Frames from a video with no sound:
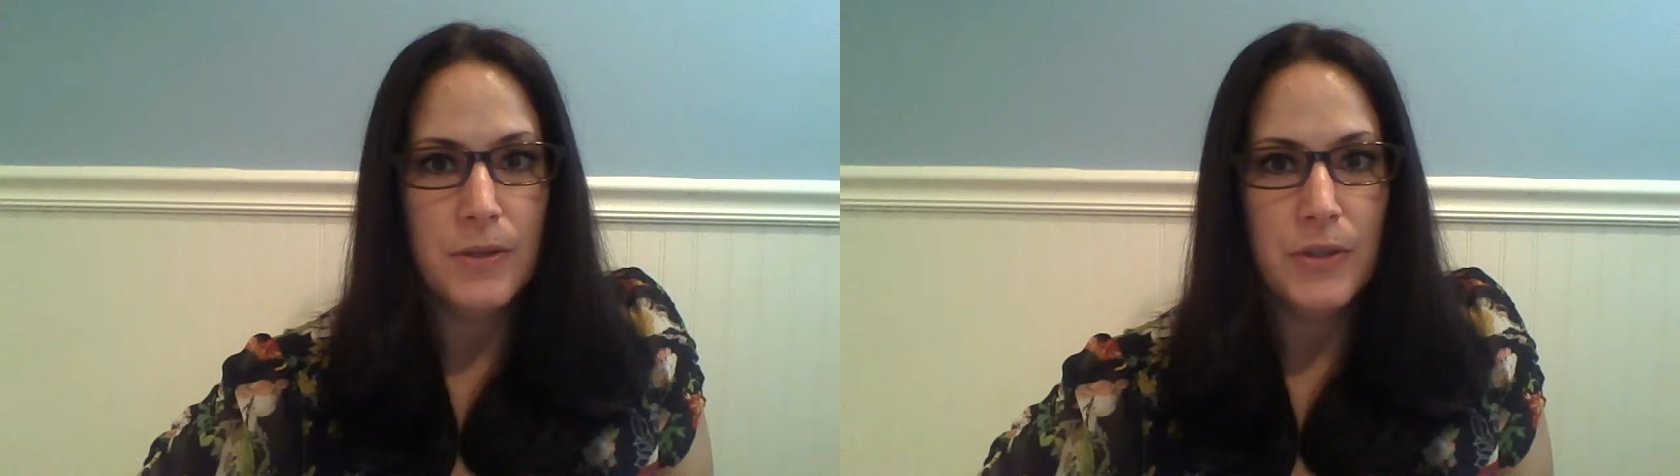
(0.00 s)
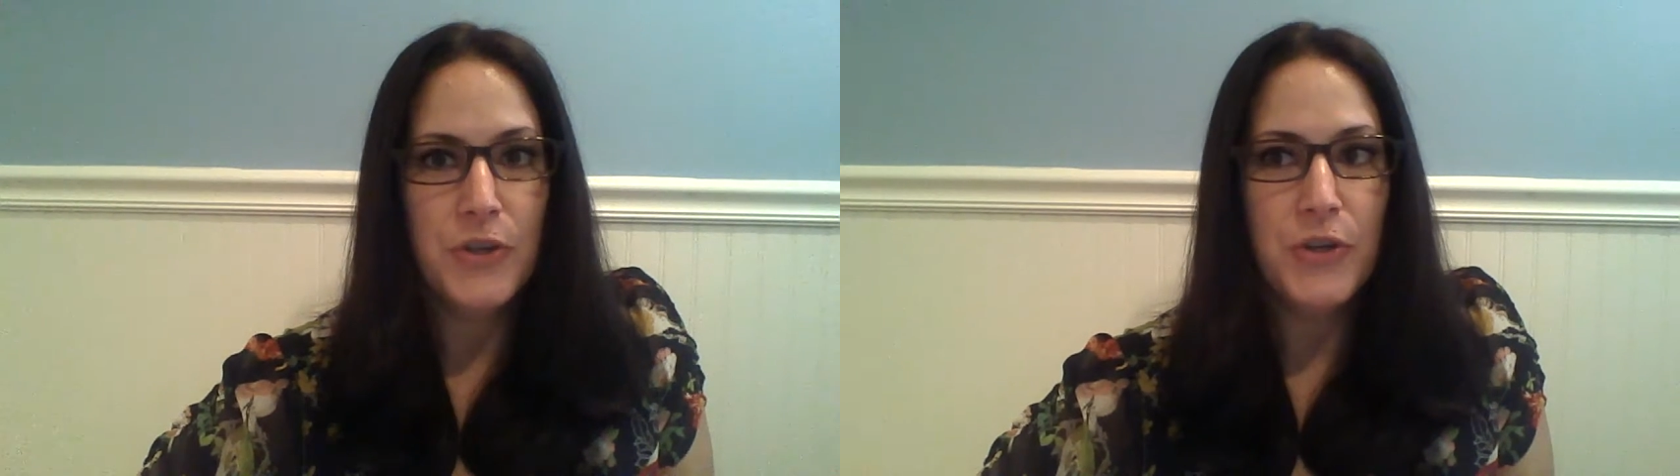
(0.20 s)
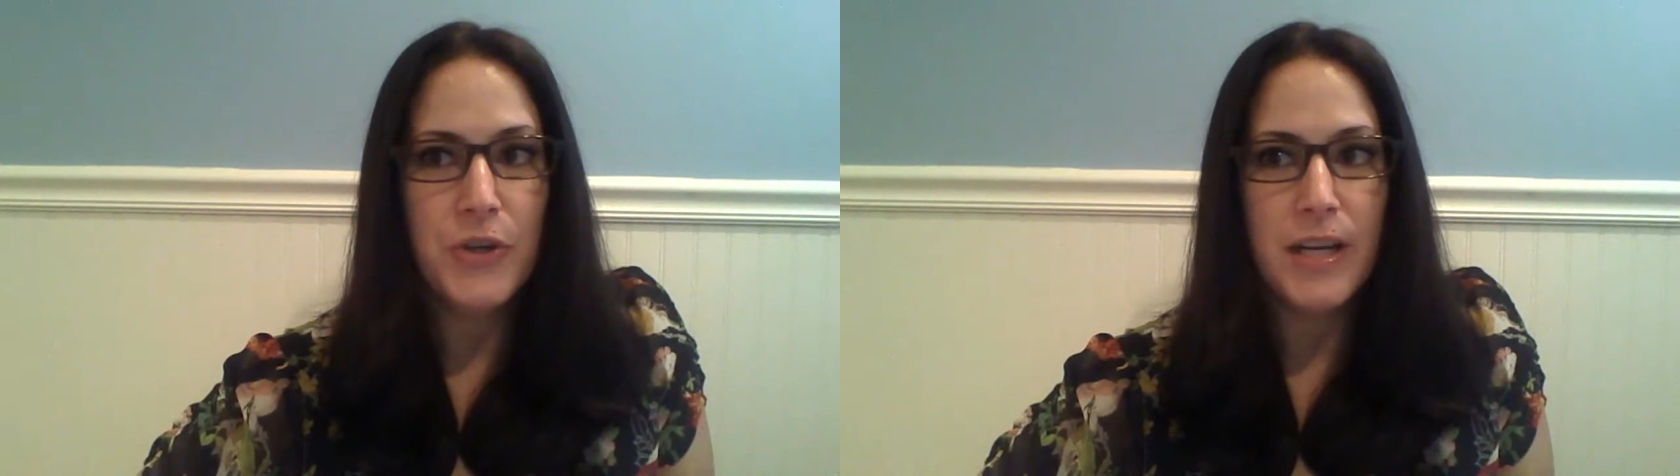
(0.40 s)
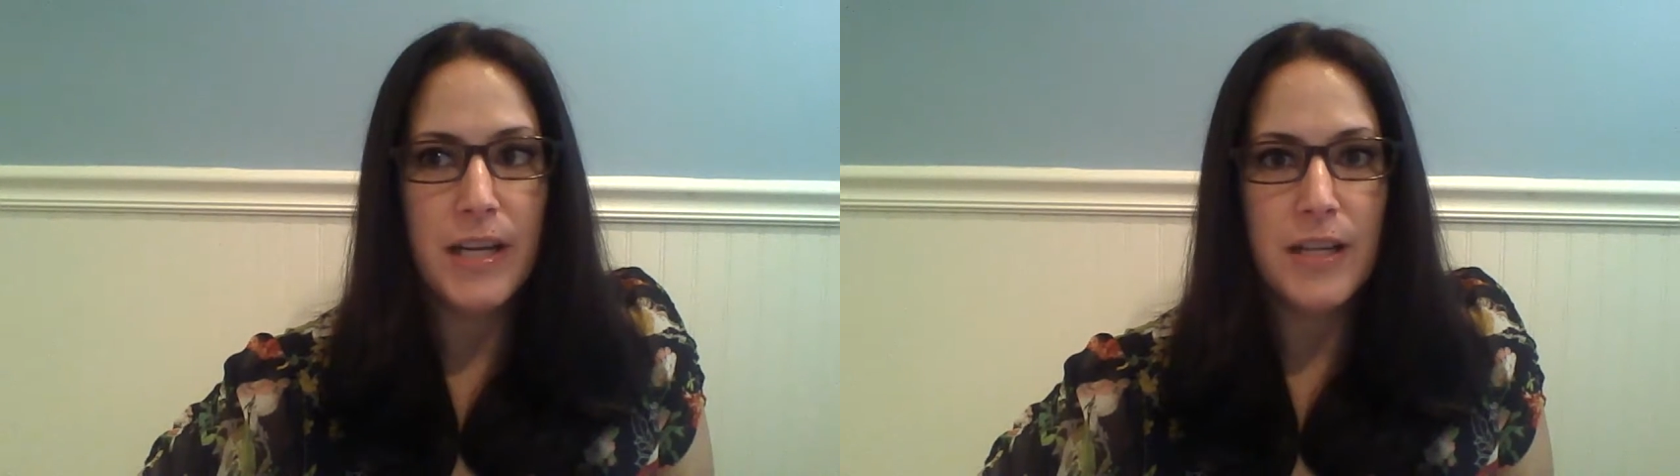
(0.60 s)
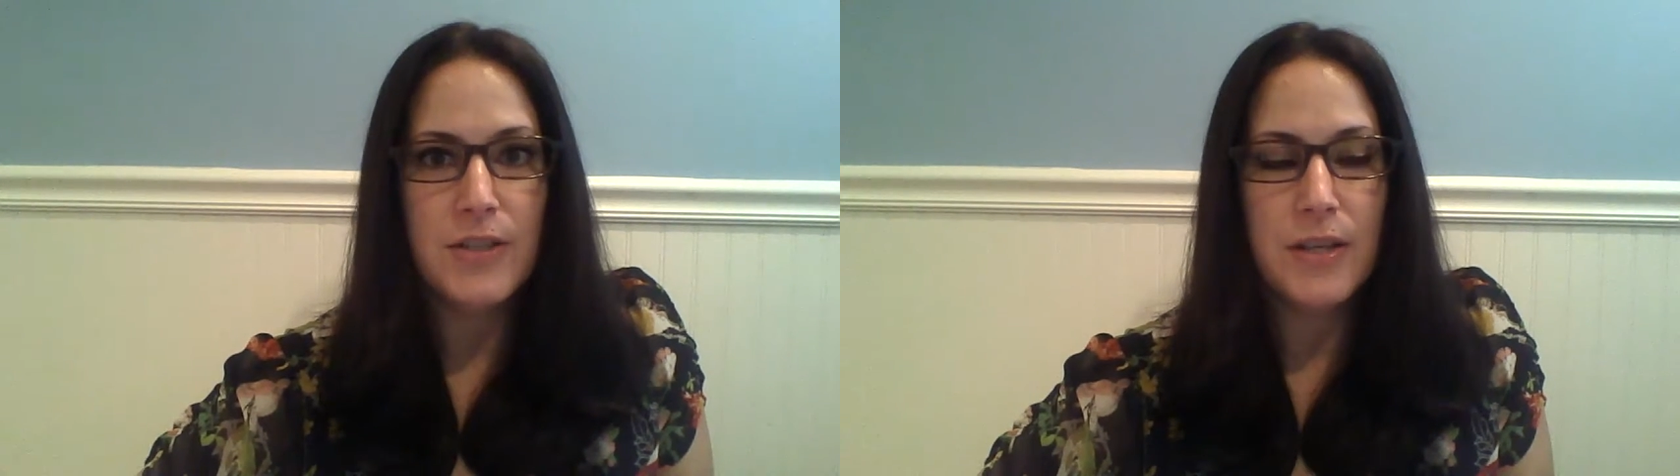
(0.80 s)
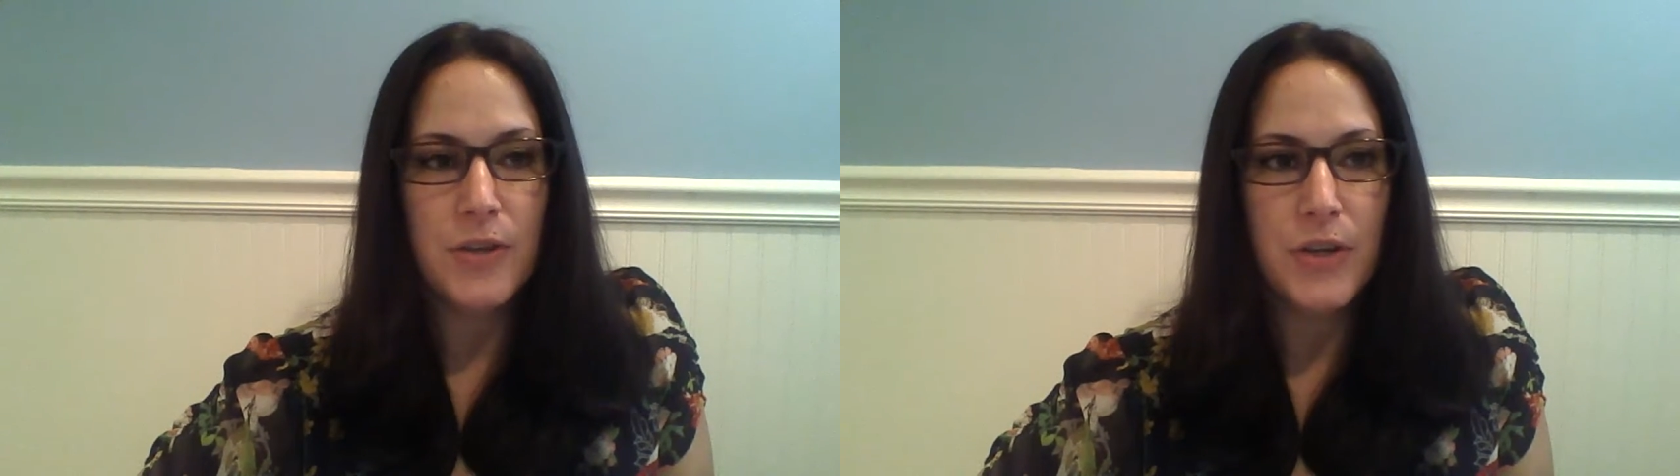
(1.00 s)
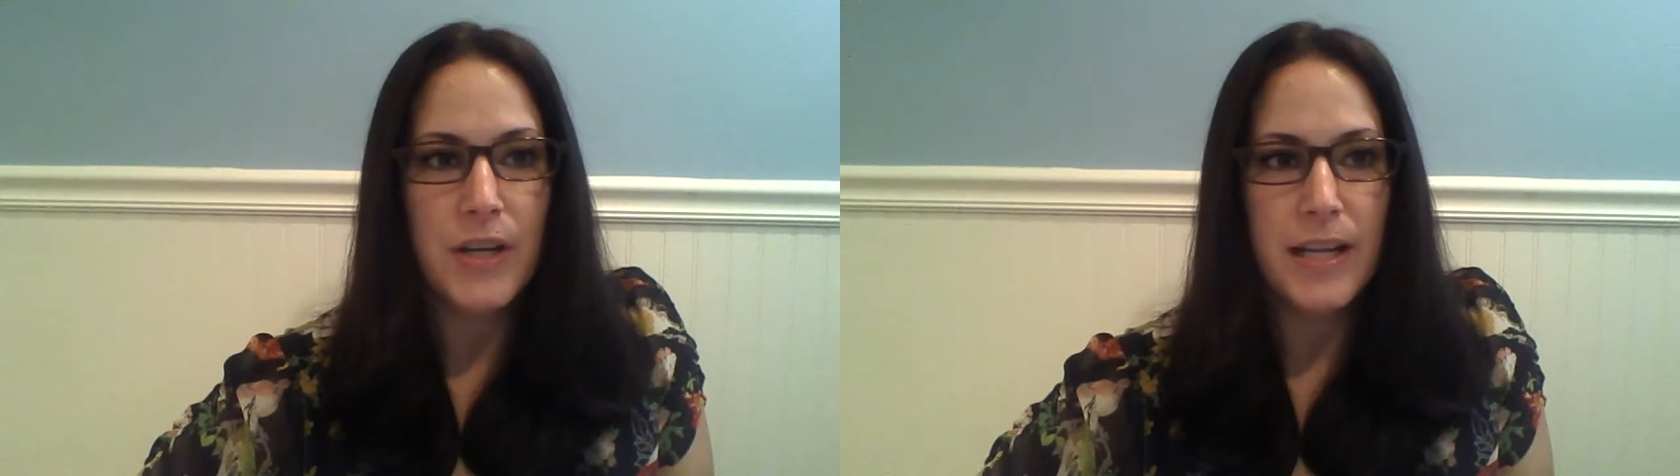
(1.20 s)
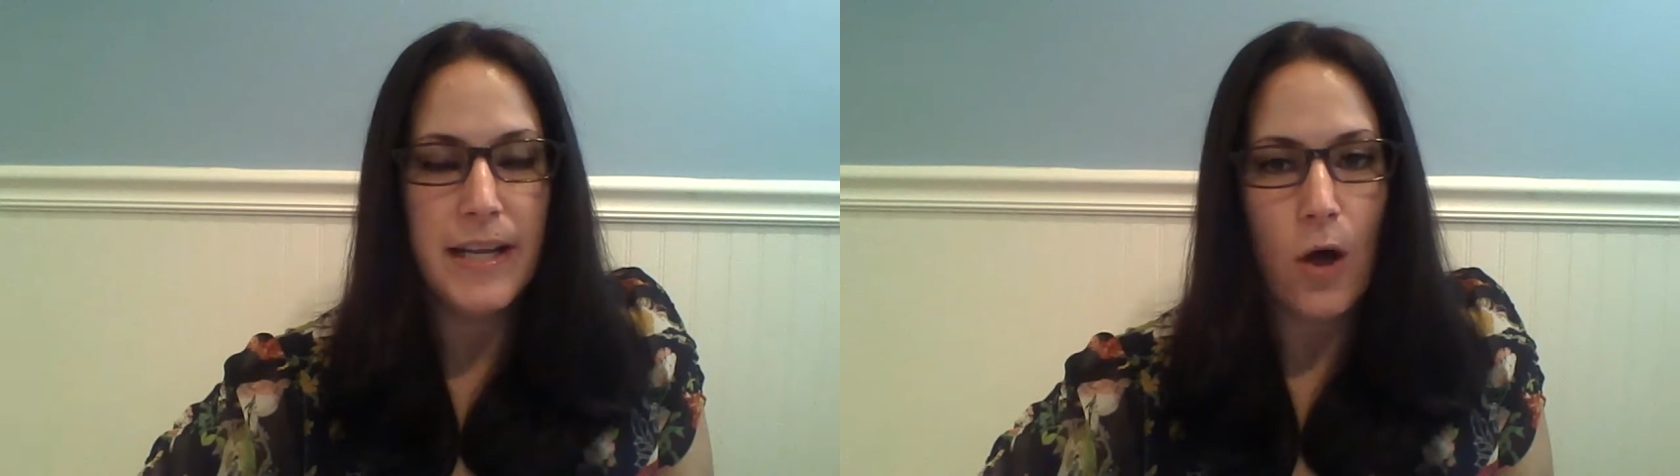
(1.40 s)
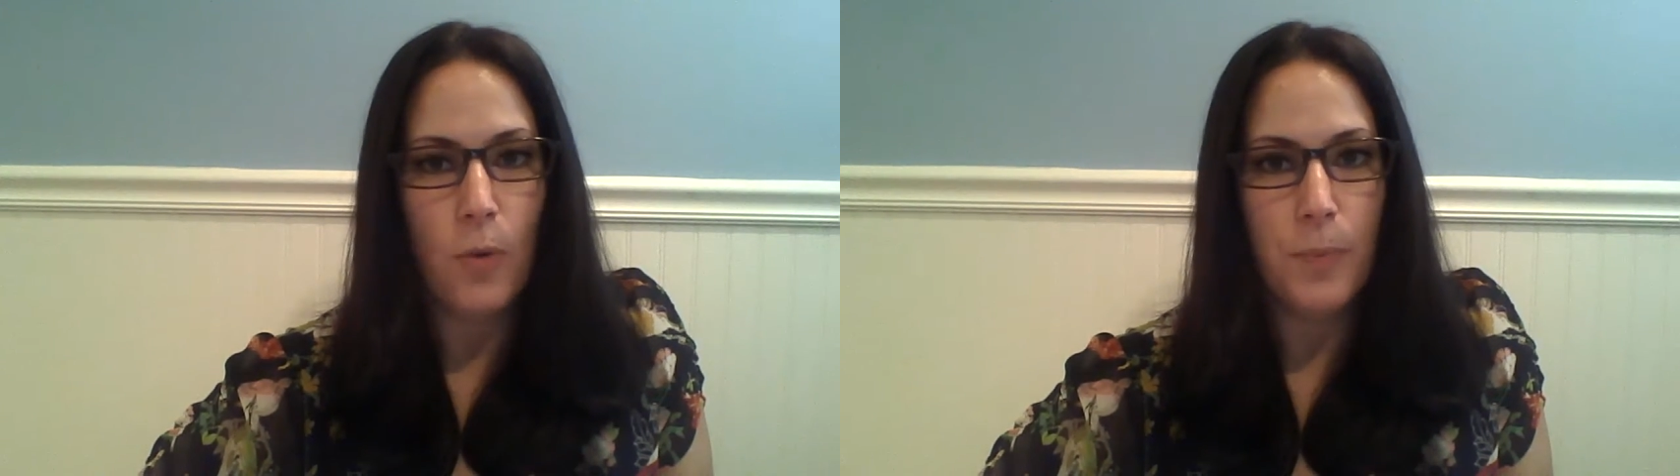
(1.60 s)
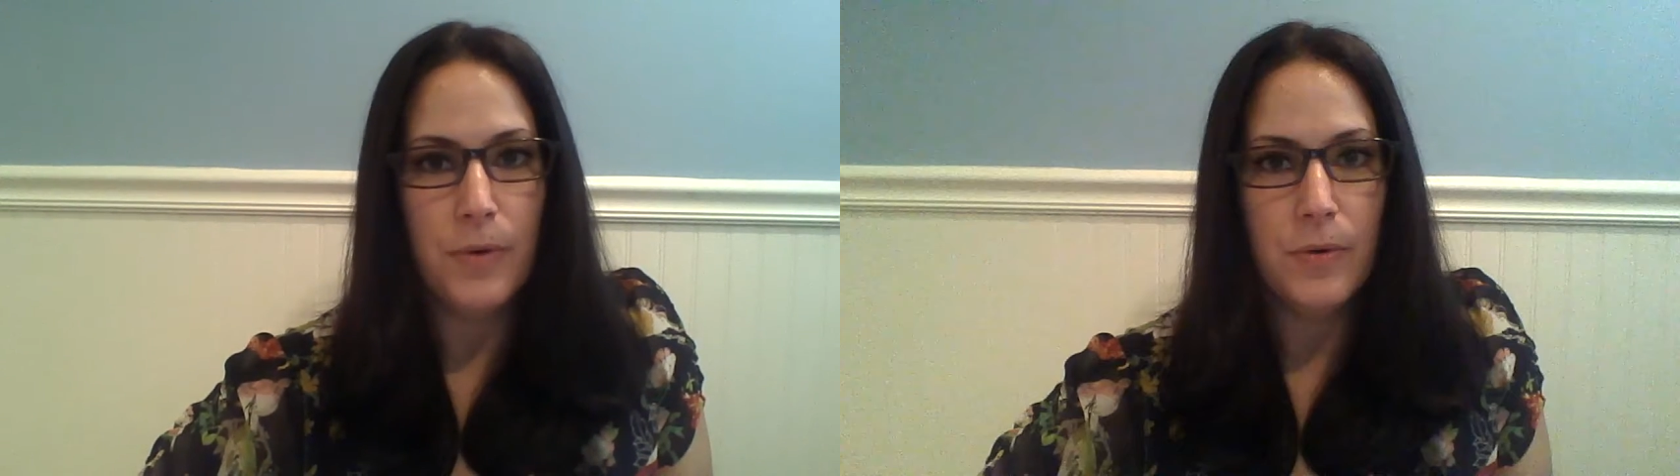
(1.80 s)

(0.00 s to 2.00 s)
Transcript: You're gonna need help.